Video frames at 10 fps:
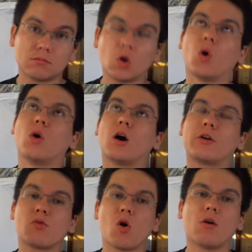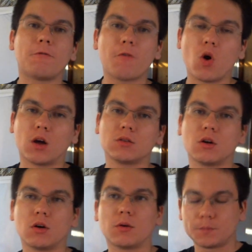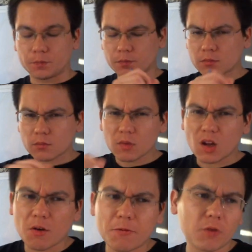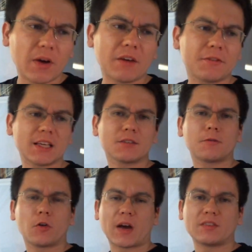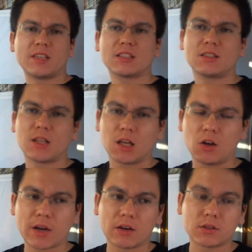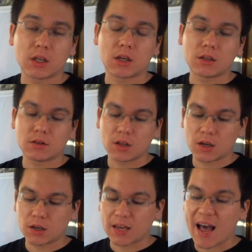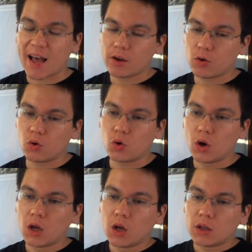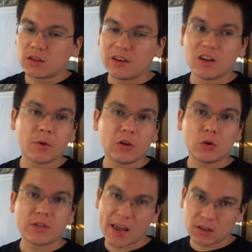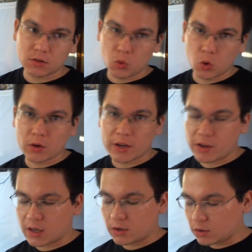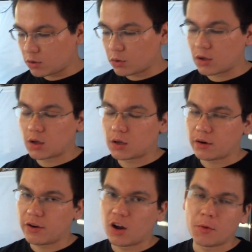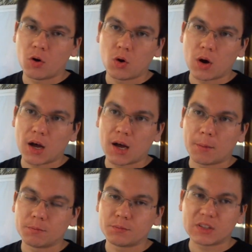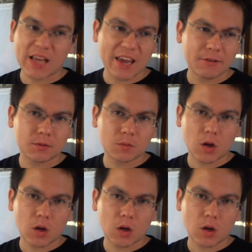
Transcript: No, on a roll of 4. So 4, 5, 6, the Lookout Sir, the guy who, the normal dude takes the wound and you can do the normal save.